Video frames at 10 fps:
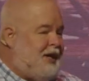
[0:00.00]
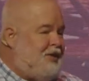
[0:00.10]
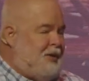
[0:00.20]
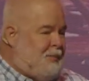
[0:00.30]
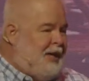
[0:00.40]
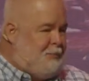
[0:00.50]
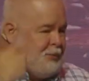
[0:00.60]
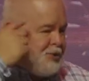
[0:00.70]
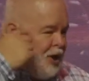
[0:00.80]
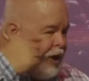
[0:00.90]
that
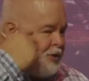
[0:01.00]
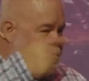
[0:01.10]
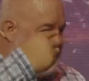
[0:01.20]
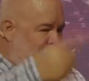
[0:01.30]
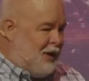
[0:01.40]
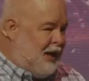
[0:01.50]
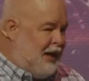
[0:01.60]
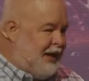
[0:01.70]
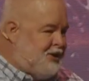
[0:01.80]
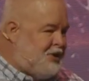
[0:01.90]
people's hearts and
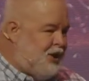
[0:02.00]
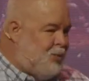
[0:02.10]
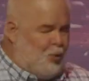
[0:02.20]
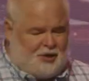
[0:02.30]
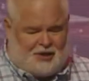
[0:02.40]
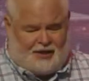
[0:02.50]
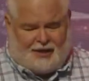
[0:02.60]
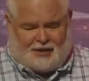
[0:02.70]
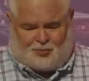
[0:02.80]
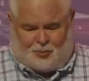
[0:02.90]
minds would
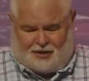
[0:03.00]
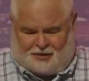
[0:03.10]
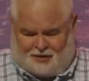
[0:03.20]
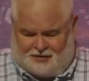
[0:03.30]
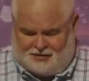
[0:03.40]
connect with.